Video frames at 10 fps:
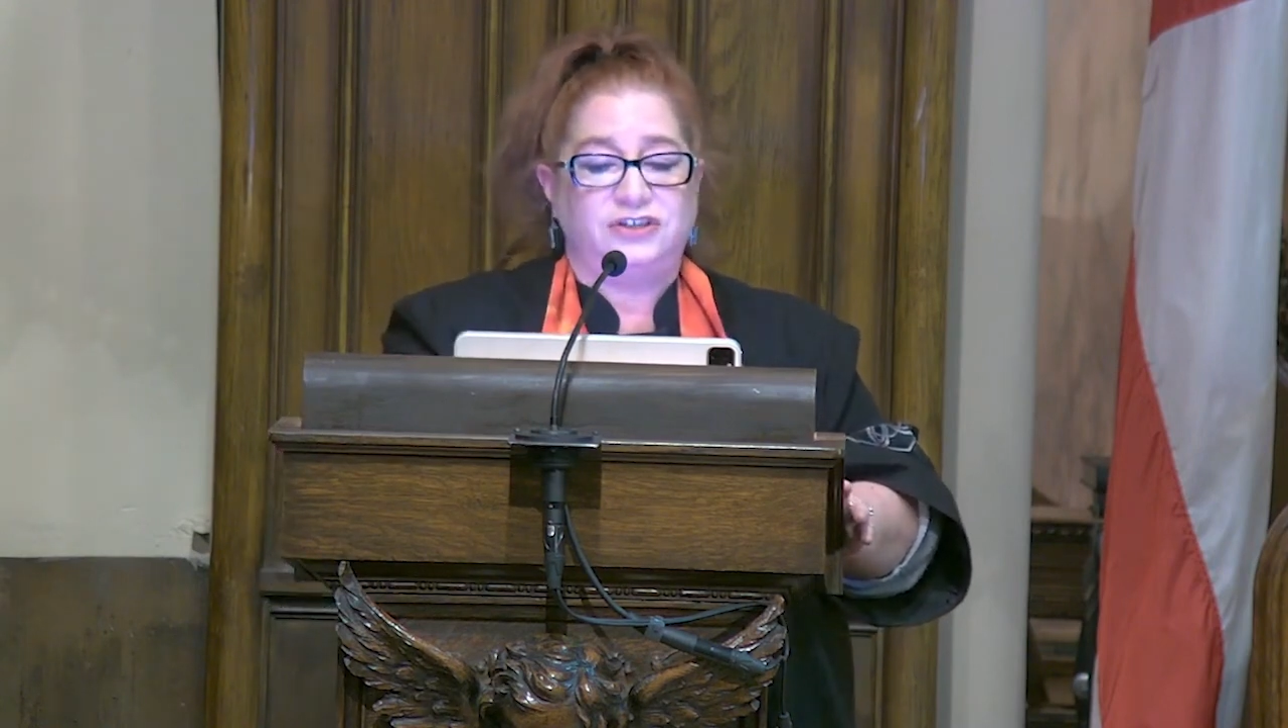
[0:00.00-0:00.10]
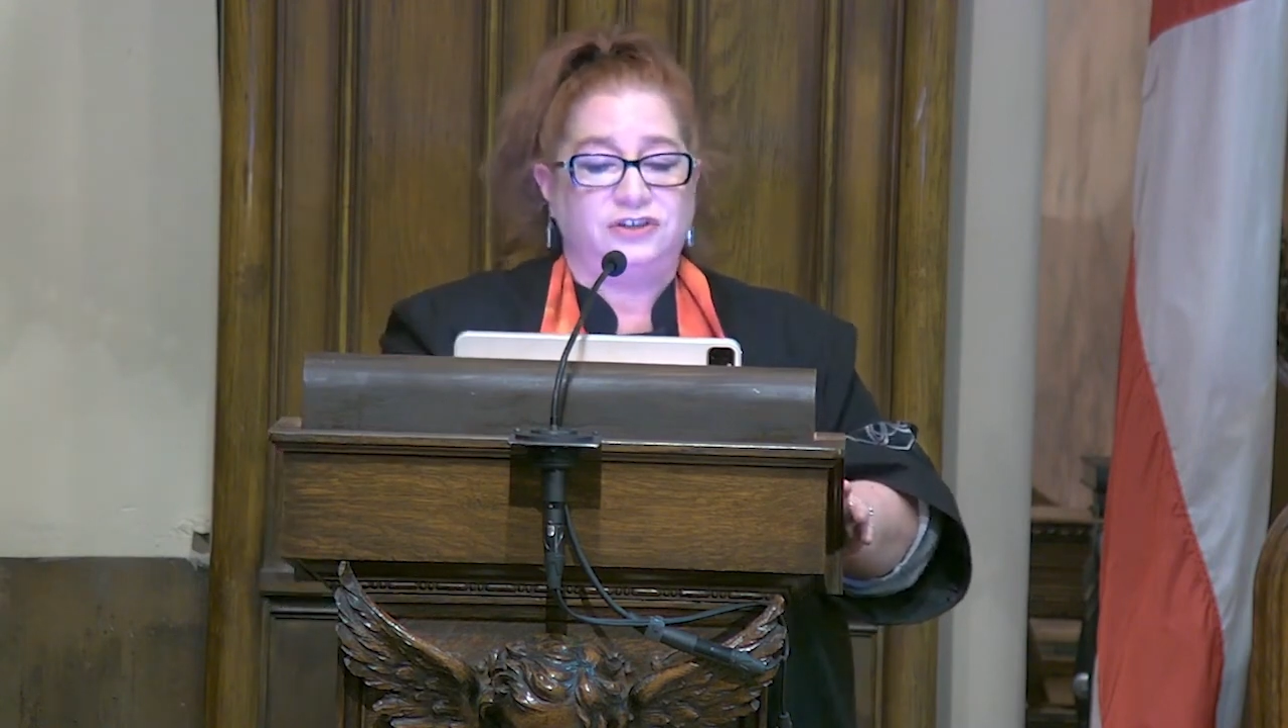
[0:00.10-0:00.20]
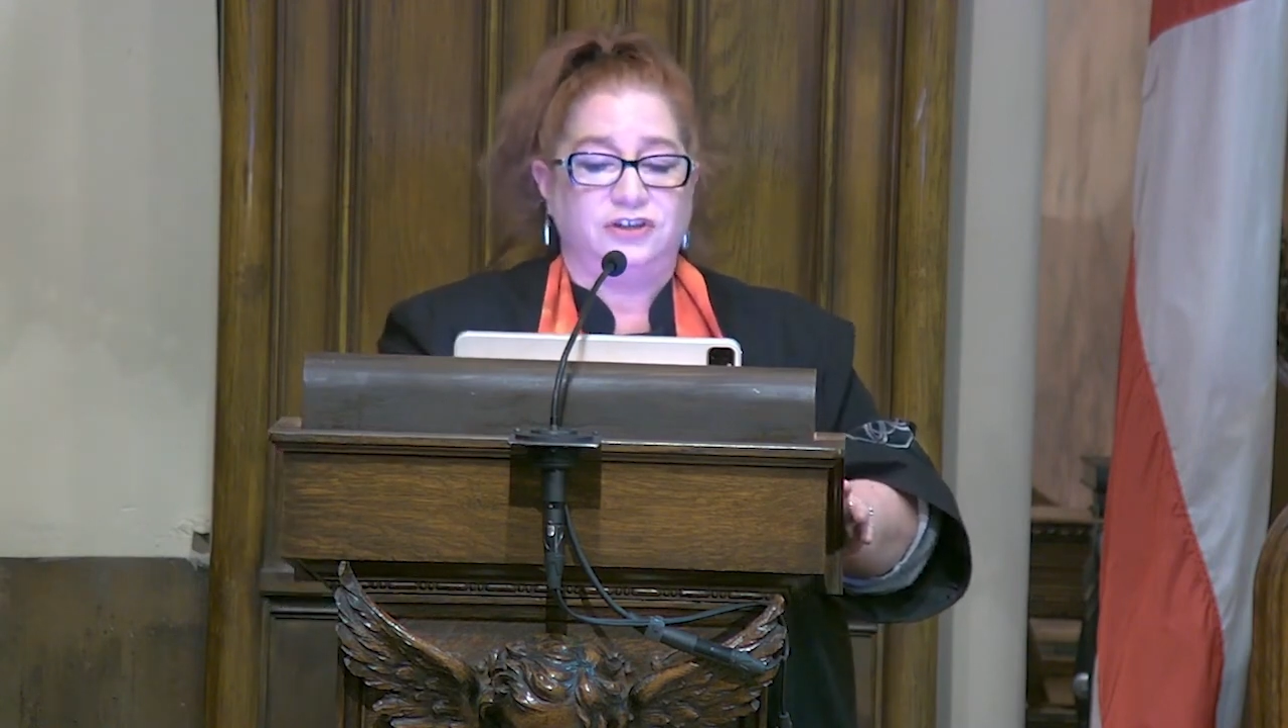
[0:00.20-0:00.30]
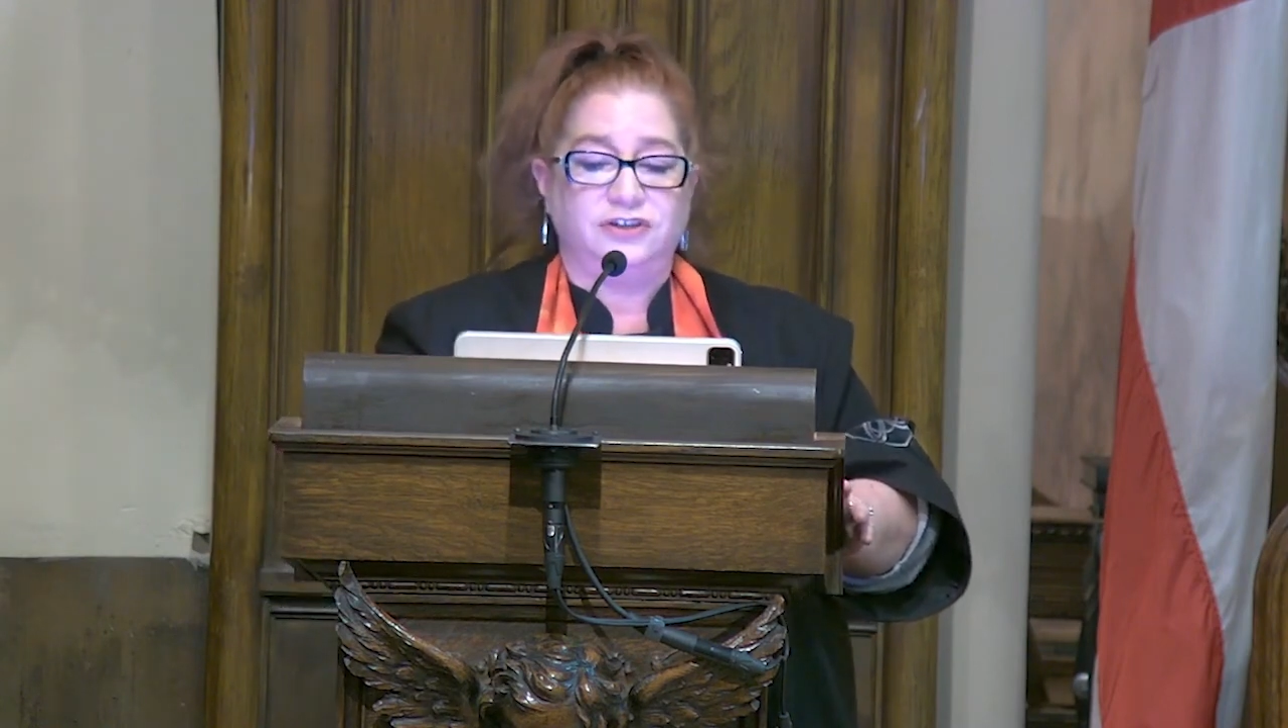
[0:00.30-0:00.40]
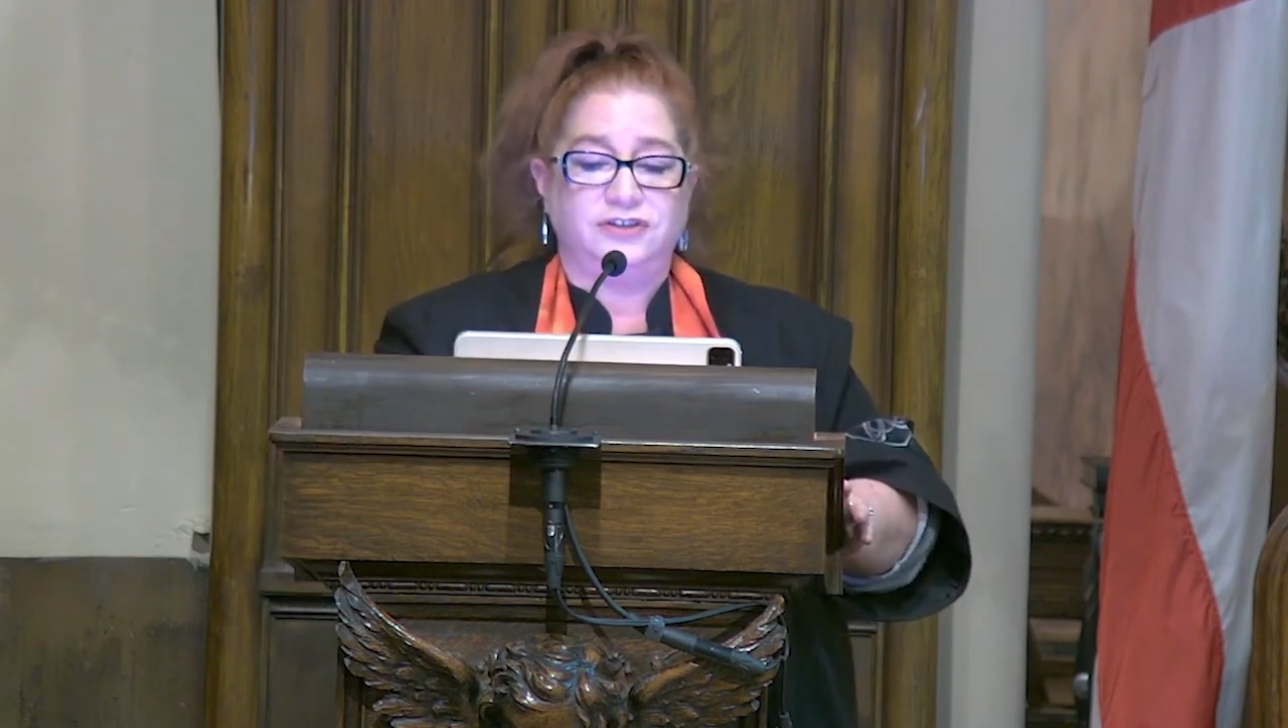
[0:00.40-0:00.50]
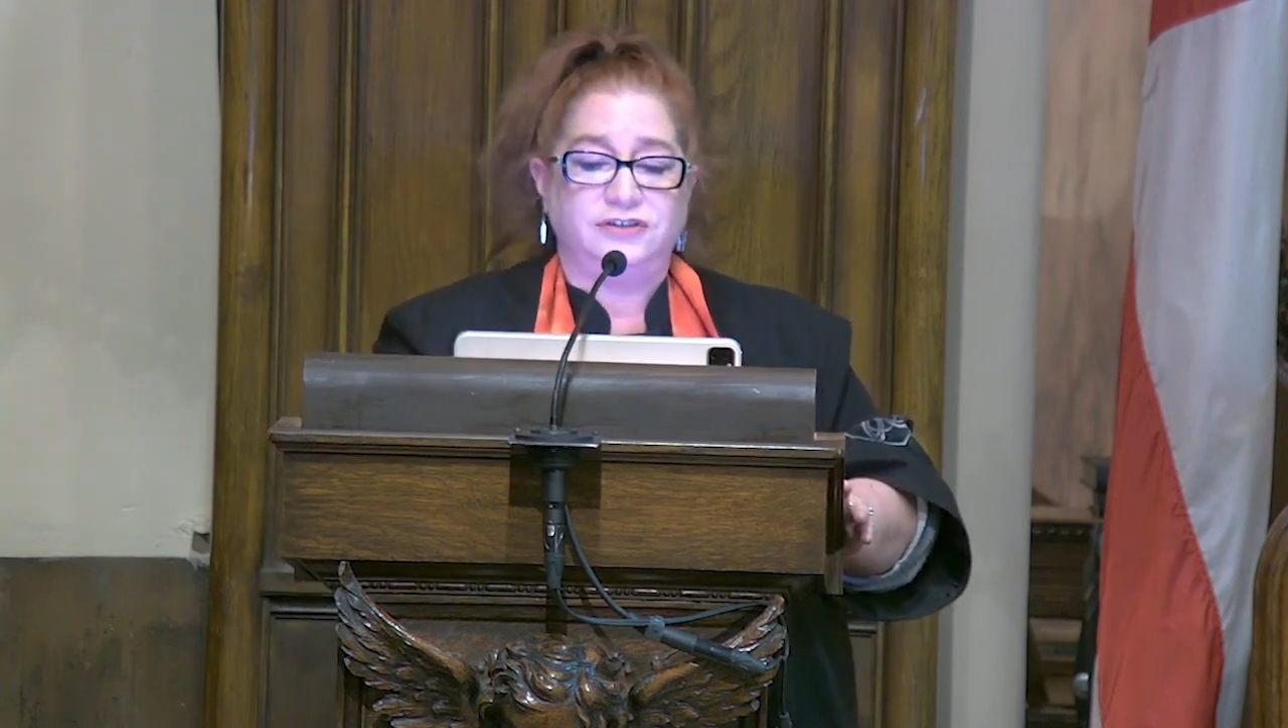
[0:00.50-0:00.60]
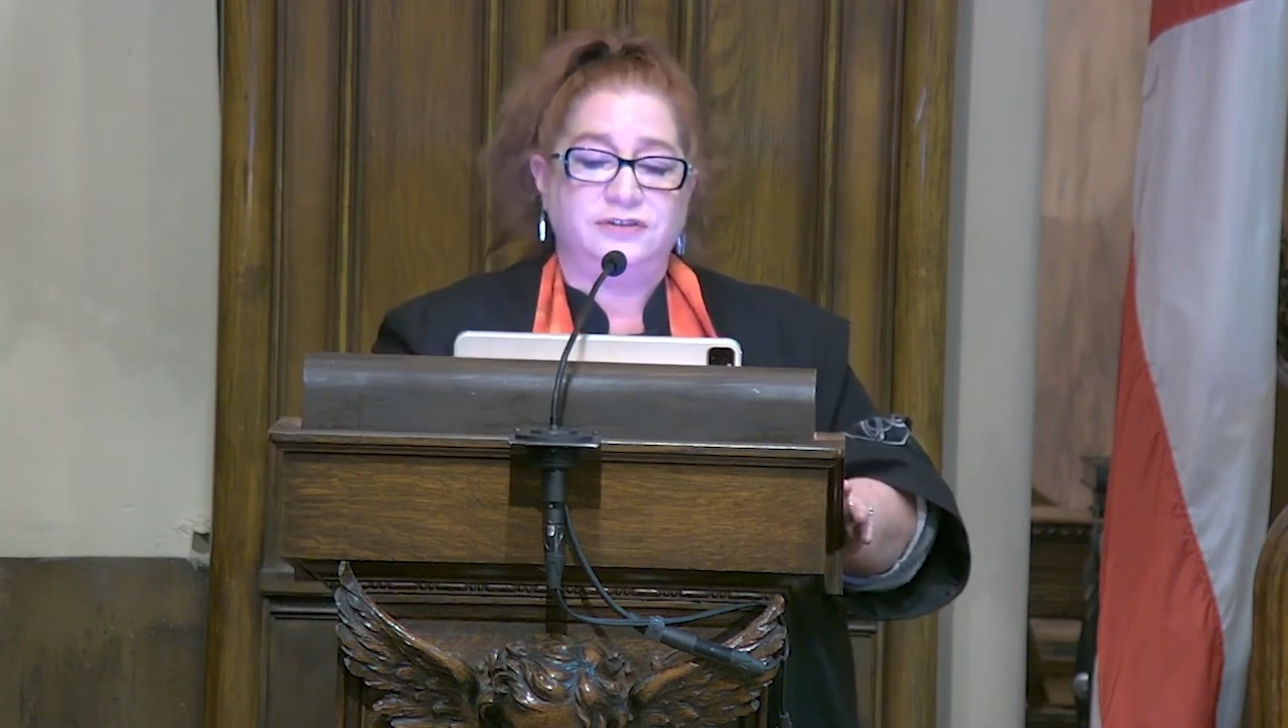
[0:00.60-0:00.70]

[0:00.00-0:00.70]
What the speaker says: church,